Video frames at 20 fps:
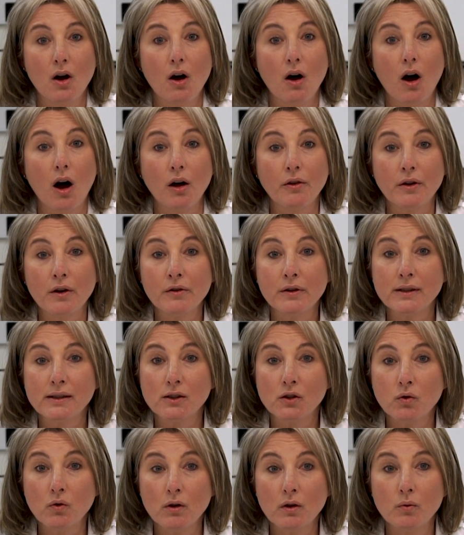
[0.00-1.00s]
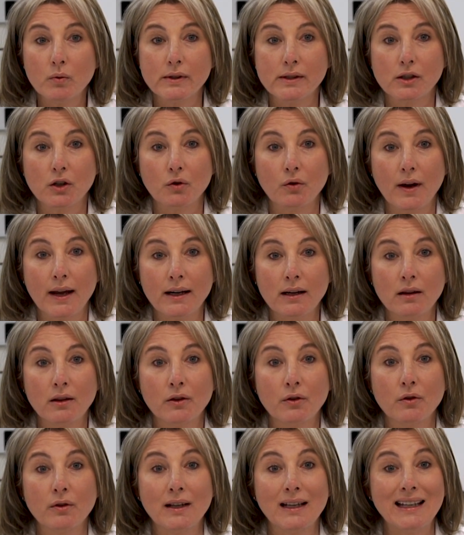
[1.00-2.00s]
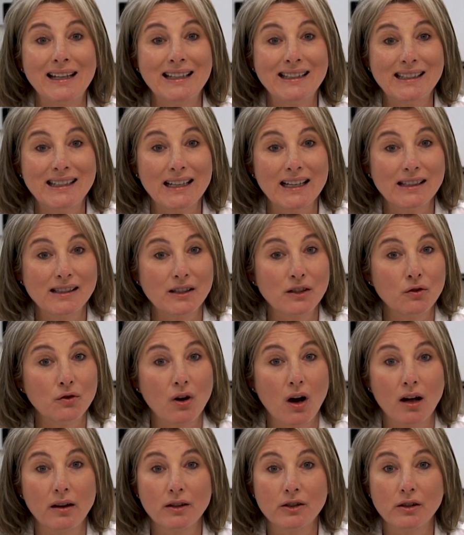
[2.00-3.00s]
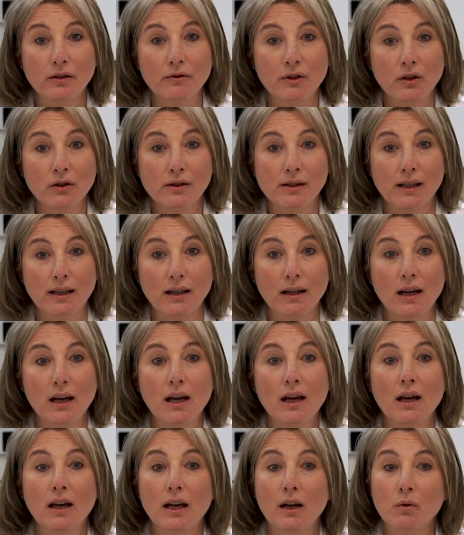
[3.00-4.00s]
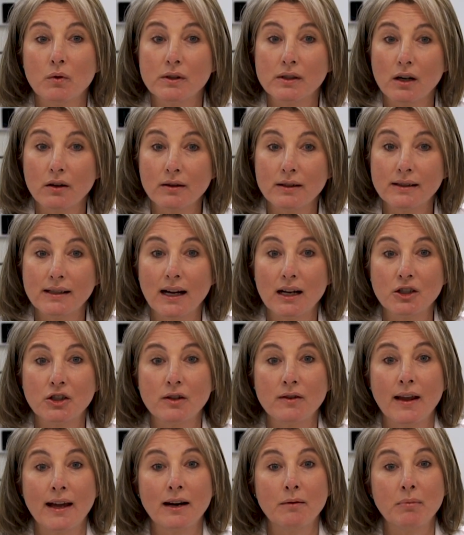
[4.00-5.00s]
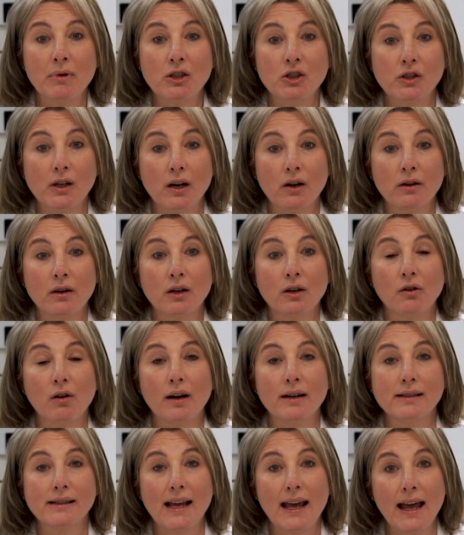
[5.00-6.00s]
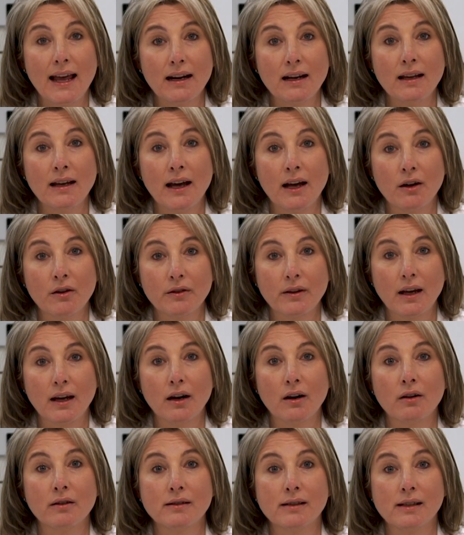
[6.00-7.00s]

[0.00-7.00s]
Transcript: Although this tool was created through the ETSU College of Nursing, it was our intention that it be shared across any healthcare